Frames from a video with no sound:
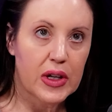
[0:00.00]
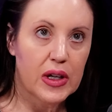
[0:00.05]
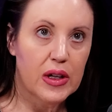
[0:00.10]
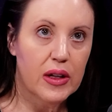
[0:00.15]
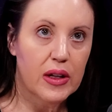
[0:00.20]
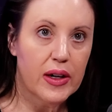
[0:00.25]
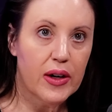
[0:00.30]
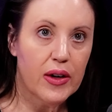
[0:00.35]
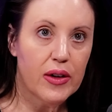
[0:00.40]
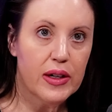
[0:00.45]

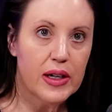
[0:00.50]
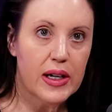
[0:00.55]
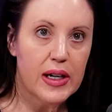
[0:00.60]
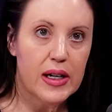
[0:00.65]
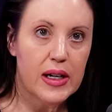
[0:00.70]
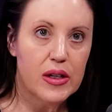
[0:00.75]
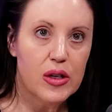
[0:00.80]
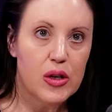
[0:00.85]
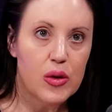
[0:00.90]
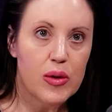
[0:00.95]

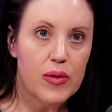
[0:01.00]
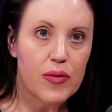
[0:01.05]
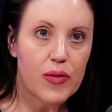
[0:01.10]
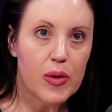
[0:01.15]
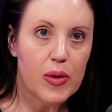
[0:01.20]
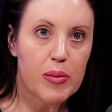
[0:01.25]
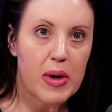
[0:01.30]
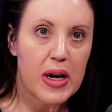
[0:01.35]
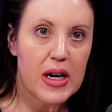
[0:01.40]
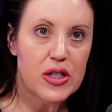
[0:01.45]
clarity, new
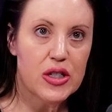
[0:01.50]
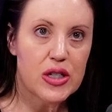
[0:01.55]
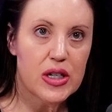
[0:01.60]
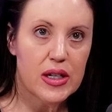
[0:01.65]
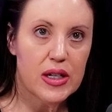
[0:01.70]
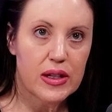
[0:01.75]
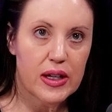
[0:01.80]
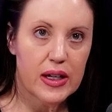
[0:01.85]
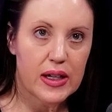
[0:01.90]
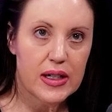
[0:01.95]

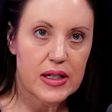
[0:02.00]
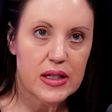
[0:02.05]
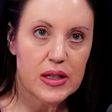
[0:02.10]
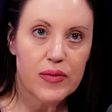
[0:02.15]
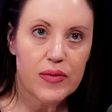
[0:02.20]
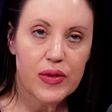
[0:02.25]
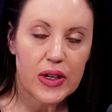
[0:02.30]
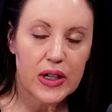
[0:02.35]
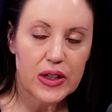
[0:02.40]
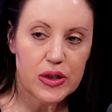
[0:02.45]
information that is a
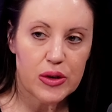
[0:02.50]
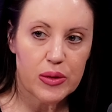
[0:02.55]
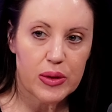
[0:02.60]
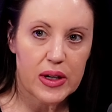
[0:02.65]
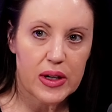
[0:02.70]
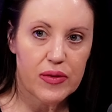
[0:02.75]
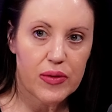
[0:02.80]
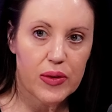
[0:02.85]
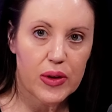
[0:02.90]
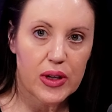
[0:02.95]

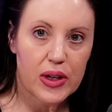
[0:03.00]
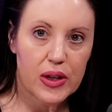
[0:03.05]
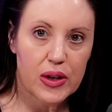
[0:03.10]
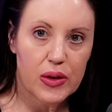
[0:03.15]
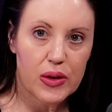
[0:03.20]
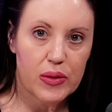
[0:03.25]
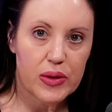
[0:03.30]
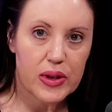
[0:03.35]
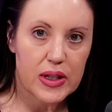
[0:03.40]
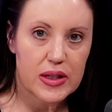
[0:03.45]
victory for
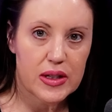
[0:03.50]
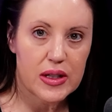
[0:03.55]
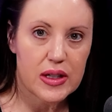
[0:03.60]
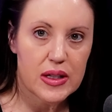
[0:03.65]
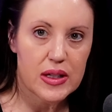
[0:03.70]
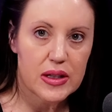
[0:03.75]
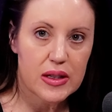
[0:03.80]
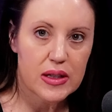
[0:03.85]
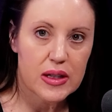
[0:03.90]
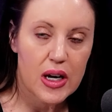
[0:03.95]
you. This
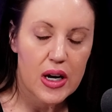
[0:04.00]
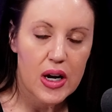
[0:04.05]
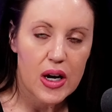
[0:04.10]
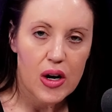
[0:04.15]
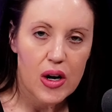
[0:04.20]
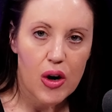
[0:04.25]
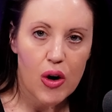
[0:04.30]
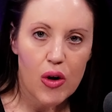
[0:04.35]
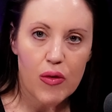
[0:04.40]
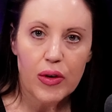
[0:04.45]
is
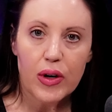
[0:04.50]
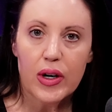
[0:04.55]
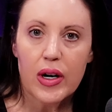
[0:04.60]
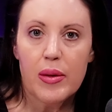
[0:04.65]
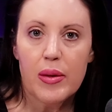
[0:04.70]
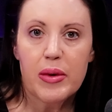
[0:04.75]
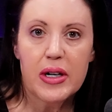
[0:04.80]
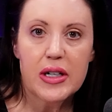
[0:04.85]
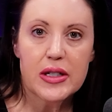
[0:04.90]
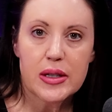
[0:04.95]

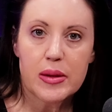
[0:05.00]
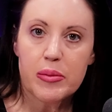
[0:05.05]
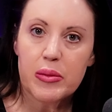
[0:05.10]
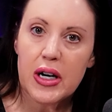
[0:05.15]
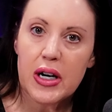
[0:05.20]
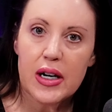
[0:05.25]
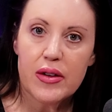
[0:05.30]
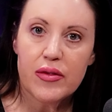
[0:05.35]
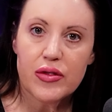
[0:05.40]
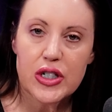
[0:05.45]
overcoming some
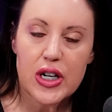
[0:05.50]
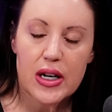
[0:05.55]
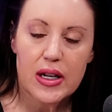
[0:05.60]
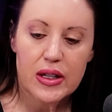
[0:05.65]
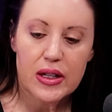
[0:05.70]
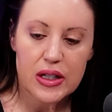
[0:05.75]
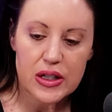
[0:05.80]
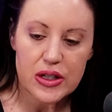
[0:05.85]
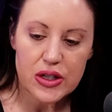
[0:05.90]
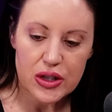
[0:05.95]
kind of
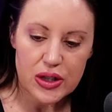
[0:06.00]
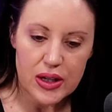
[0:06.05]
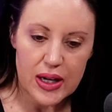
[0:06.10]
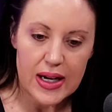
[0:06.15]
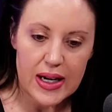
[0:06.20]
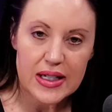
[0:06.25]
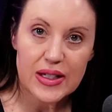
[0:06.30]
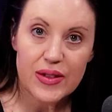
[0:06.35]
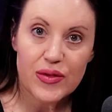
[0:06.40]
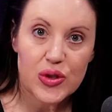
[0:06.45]
challenge.
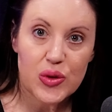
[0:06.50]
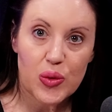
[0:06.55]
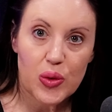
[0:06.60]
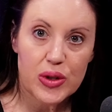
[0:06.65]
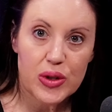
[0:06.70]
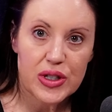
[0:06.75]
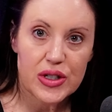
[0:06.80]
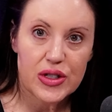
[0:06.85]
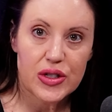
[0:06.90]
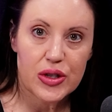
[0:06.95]
Ace of
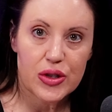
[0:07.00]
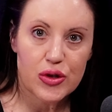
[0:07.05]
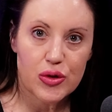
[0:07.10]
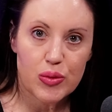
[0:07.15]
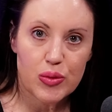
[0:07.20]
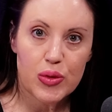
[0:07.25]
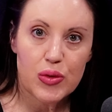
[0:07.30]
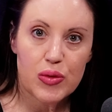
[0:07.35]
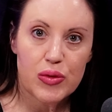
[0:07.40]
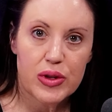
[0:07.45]
Swords is the
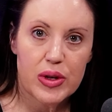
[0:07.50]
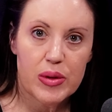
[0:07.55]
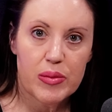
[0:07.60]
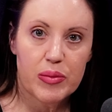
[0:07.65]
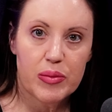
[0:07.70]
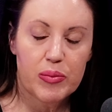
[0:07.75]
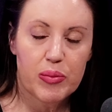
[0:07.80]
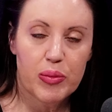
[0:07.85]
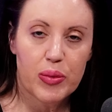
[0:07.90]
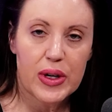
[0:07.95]
truth that
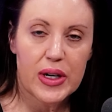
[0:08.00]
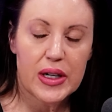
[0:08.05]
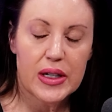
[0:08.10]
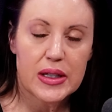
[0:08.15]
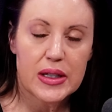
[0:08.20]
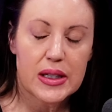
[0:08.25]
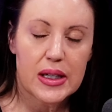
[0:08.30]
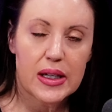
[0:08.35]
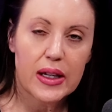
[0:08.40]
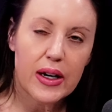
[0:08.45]

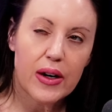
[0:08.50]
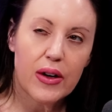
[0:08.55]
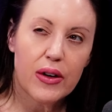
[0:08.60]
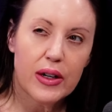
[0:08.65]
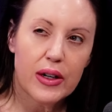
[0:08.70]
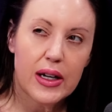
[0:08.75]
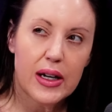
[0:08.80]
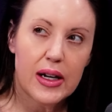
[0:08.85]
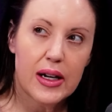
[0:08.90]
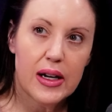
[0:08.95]
brings
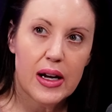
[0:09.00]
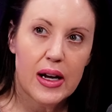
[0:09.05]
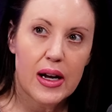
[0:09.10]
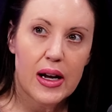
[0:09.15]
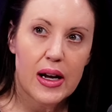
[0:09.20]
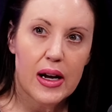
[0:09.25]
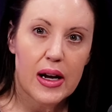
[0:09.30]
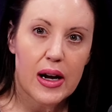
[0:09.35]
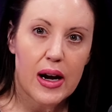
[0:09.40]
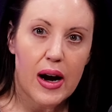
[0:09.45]
clarity
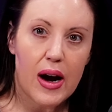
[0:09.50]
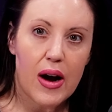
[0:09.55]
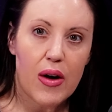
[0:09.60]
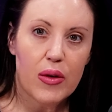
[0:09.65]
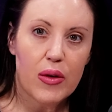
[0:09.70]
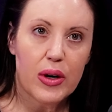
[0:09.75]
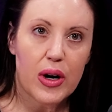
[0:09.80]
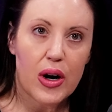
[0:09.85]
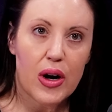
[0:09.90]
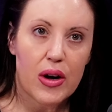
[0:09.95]

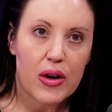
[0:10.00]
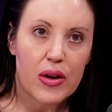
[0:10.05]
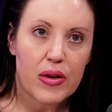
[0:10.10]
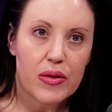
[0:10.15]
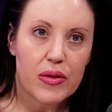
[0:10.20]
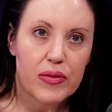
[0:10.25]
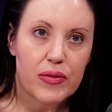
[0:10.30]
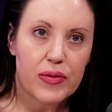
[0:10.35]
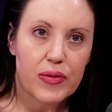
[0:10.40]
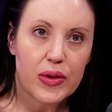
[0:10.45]
out
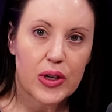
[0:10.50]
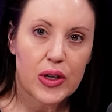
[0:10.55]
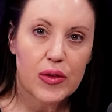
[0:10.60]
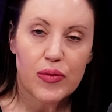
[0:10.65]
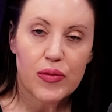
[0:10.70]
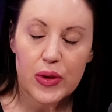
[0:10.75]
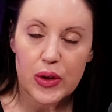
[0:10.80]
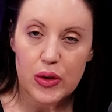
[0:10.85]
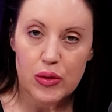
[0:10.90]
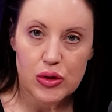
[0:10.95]
of
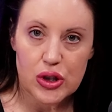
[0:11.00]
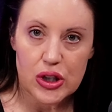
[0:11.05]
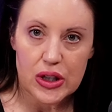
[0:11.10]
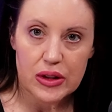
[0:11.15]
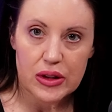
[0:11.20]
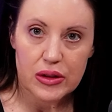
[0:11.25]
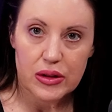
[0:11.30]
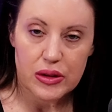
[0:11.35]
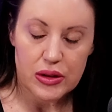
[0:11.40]
confusion.